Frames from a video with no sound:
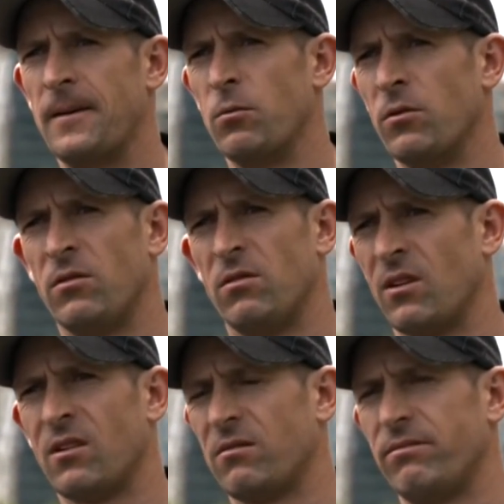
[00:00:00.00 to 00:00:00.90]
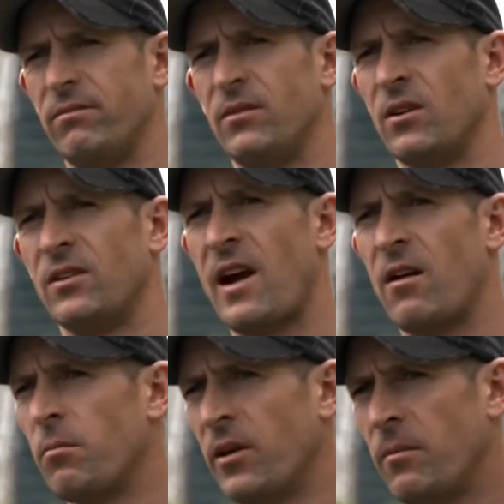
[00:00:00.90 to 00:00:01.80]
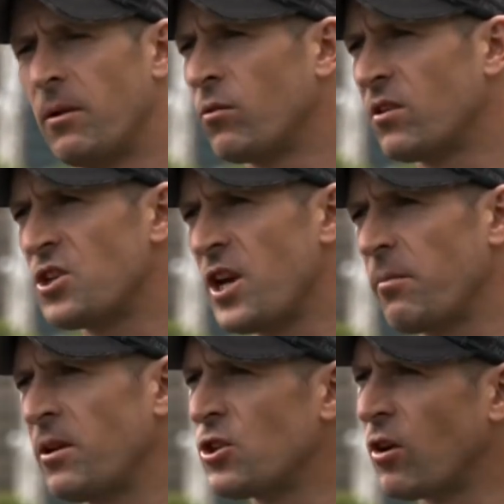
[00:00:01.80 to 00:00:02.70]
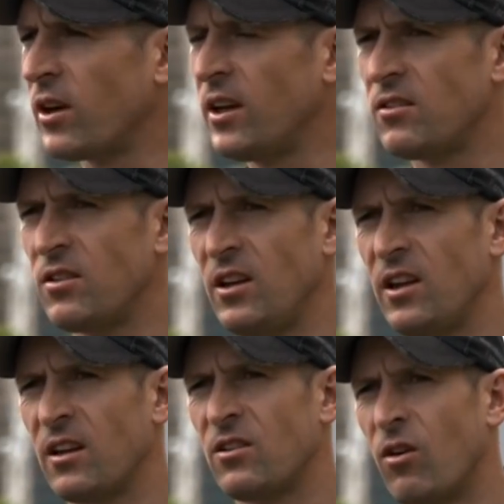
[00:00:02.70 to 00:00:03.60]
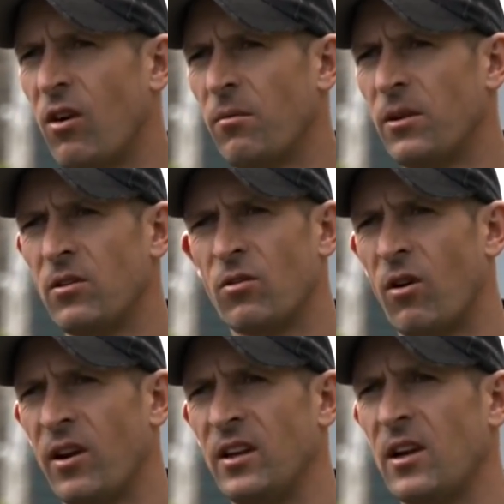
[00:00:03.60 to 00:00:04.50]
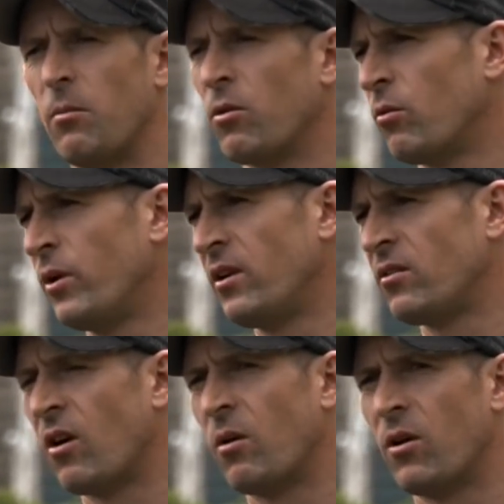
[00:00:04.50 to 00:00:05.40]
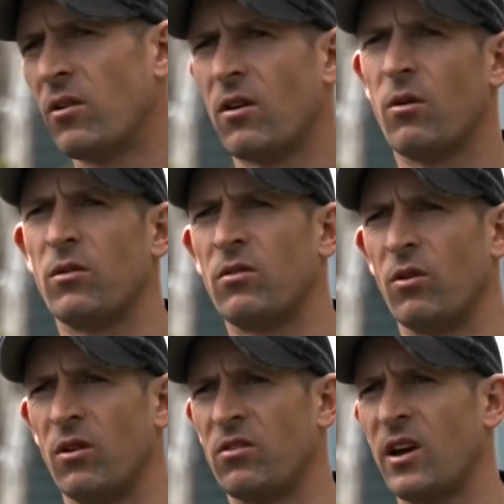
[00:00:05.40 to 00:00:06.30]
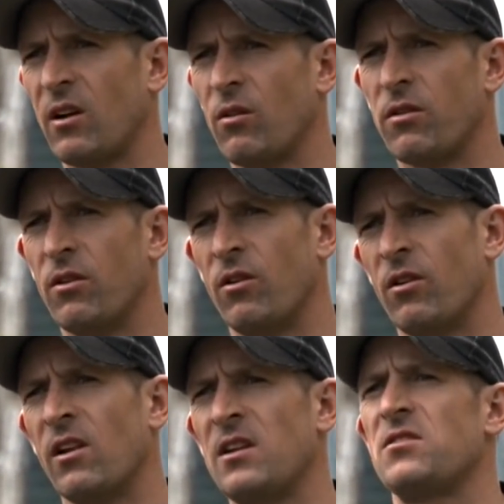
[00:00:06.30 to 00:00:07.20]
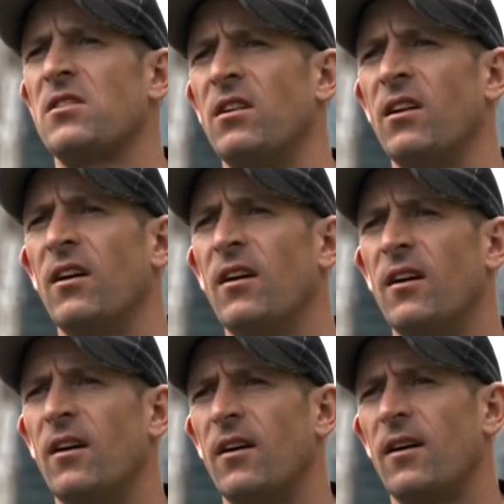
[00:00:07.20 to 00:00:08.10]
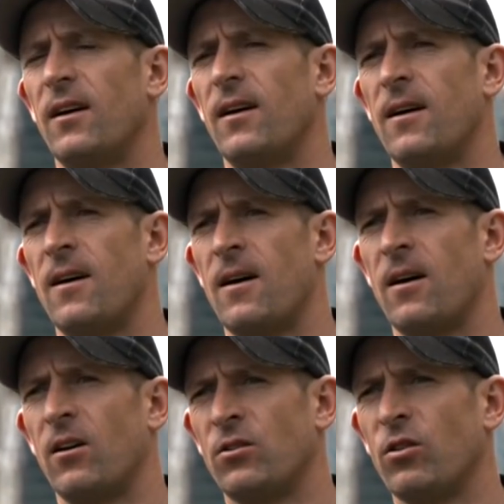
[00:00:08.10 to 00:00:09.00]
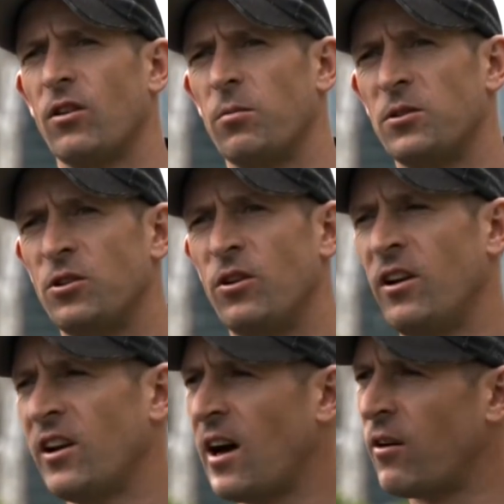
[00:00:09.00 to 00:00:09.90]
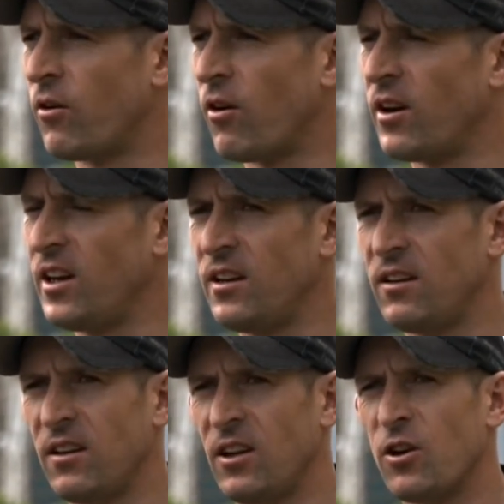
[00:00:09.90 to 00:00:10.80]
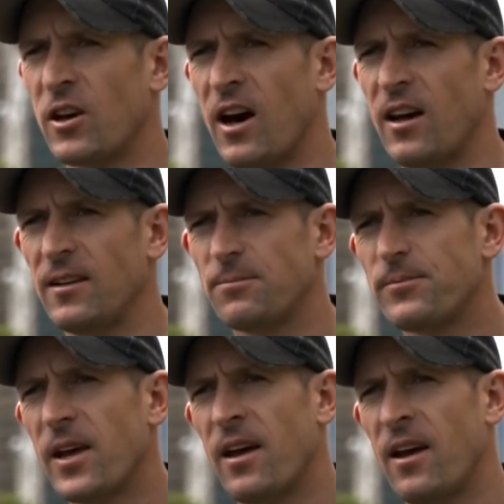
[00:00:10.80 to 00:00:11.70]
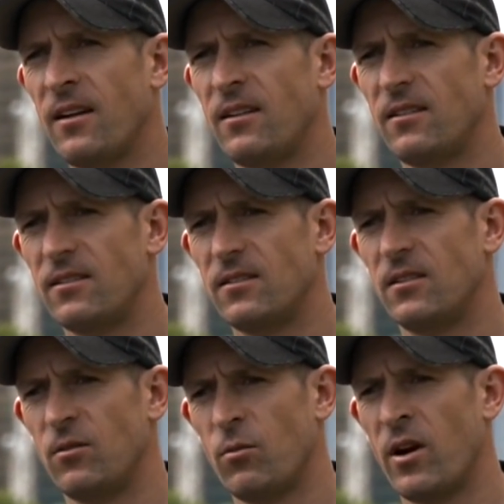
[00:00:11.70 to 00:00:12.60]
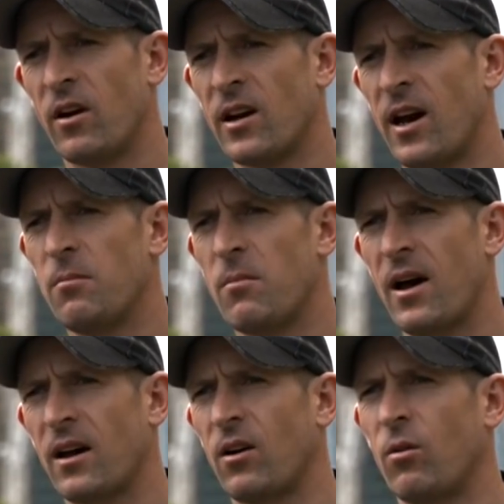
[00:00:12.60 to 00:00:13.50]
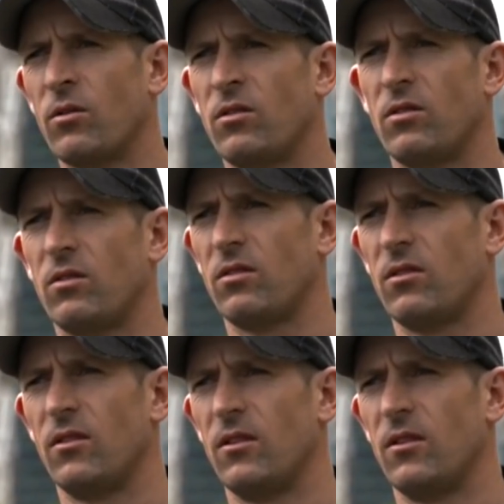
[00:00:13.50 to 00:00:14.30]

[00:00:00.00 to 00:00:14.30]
know, Darren Beedman was the champion jockey in Sydney at the time. He was riding double the winners I was. I was sort of second or third on the list, and I took the opportunity to go and ride in the UK. And when I came back, I was,